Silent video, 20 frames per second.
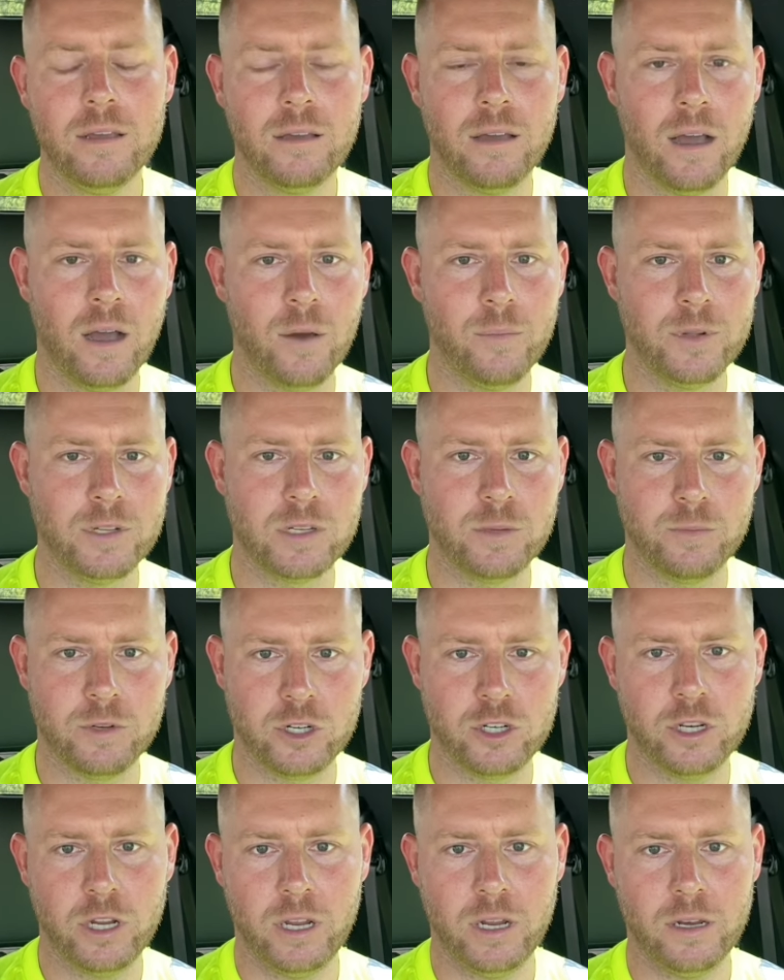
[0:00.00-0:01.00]
It's a
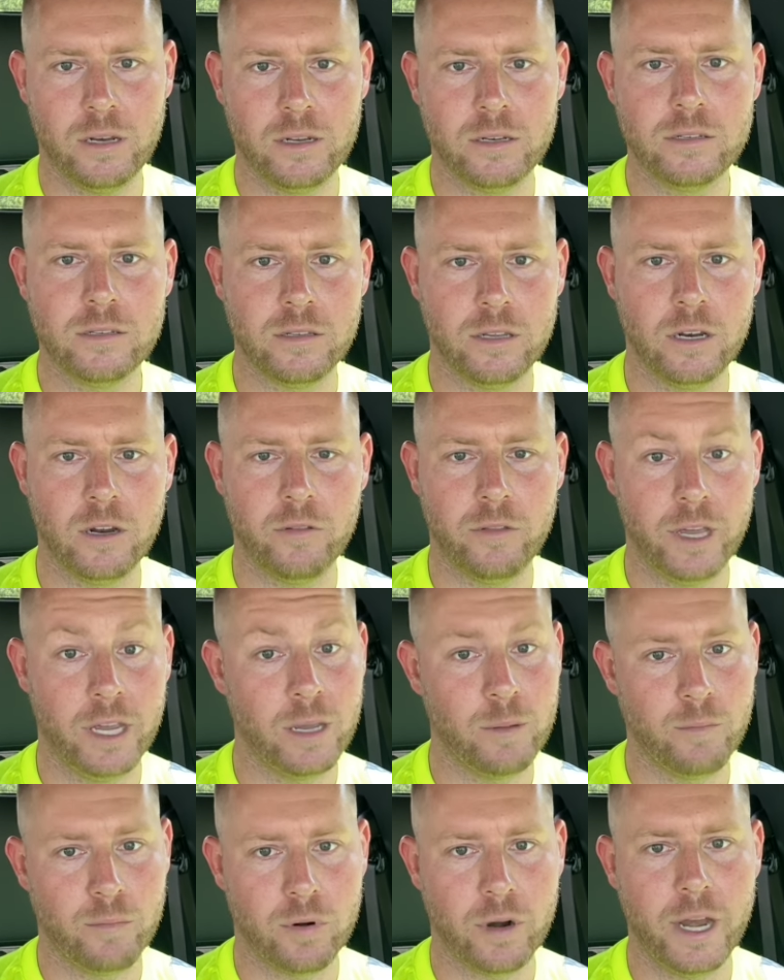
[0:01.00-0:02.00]
machine. You know, they
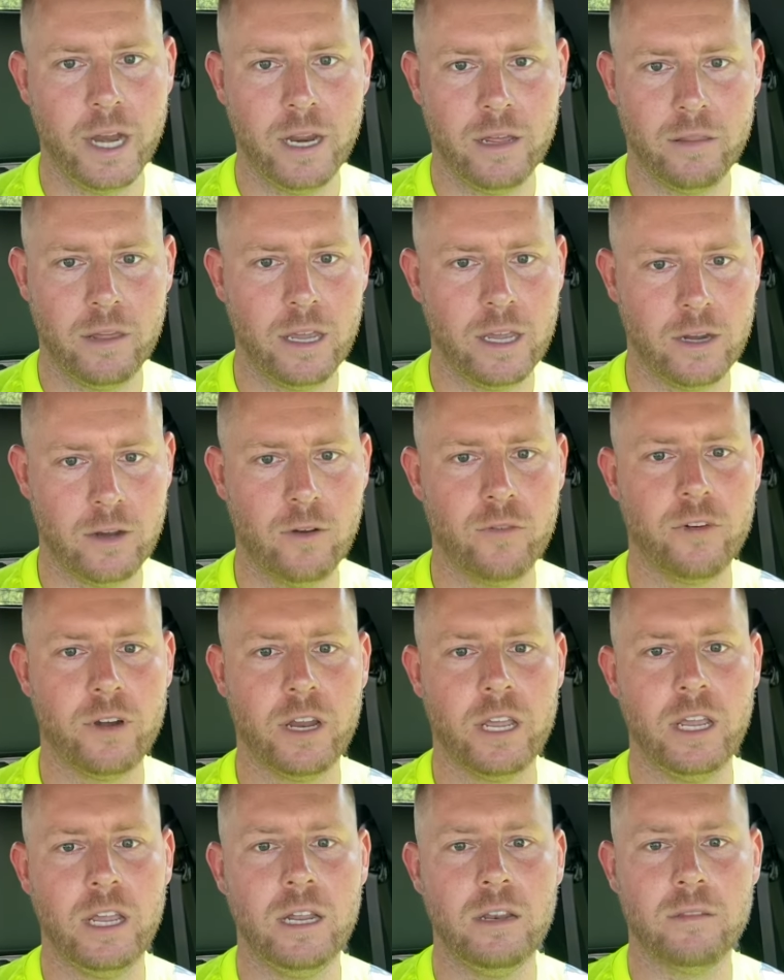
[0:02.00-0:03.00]
can break, they can
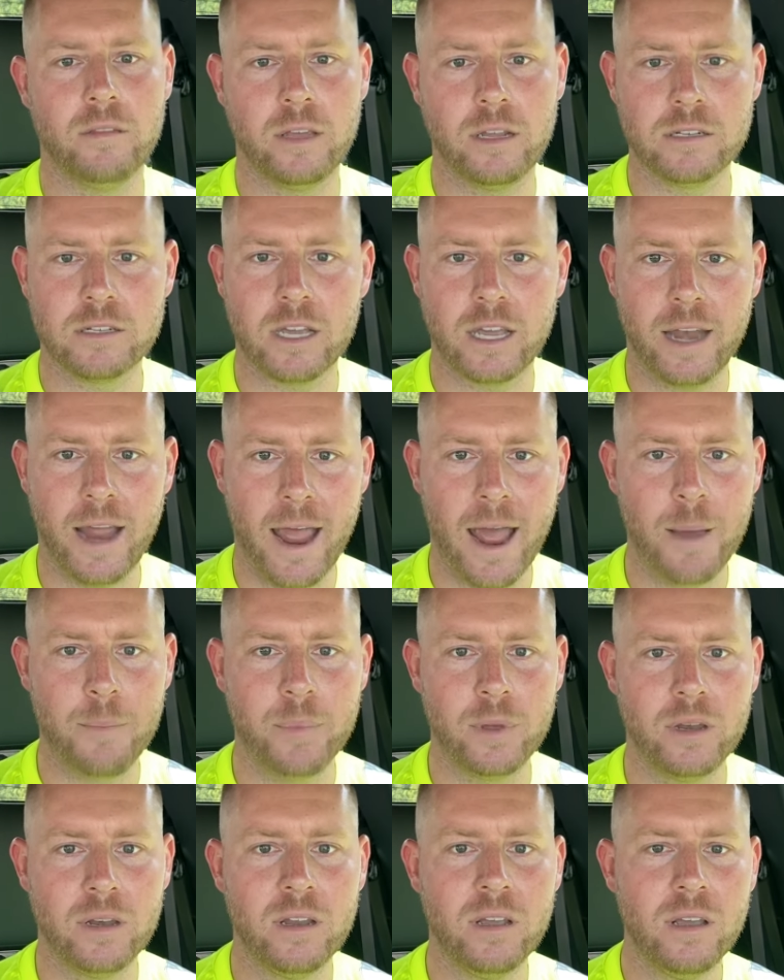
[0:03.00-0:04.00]
overheat, things can
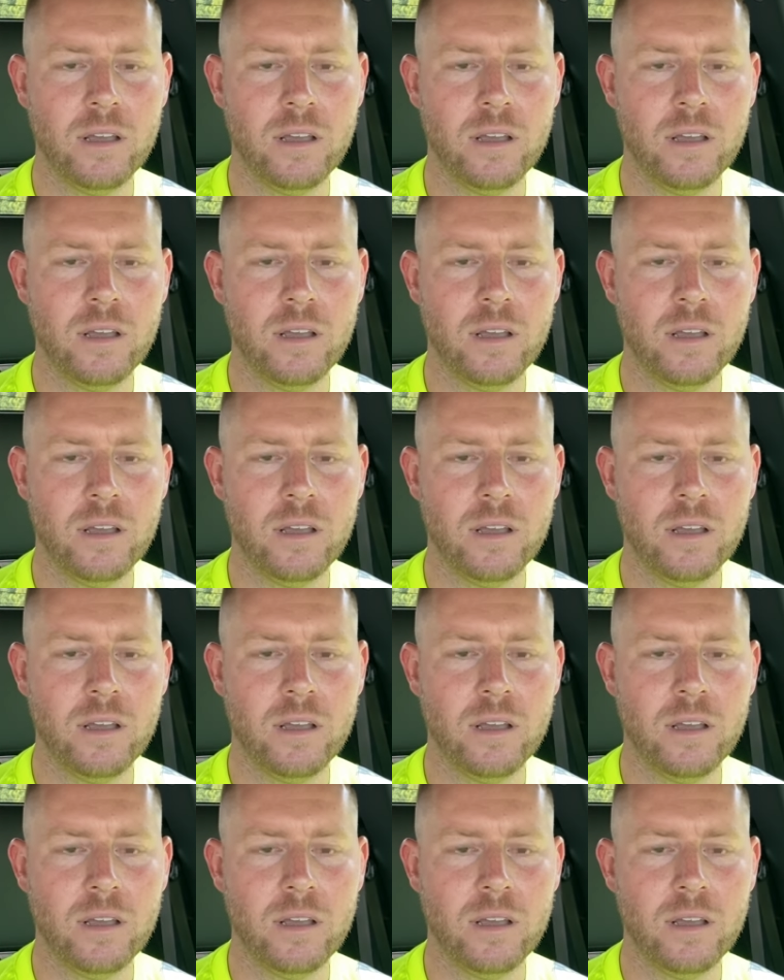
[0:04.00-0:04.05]
happen.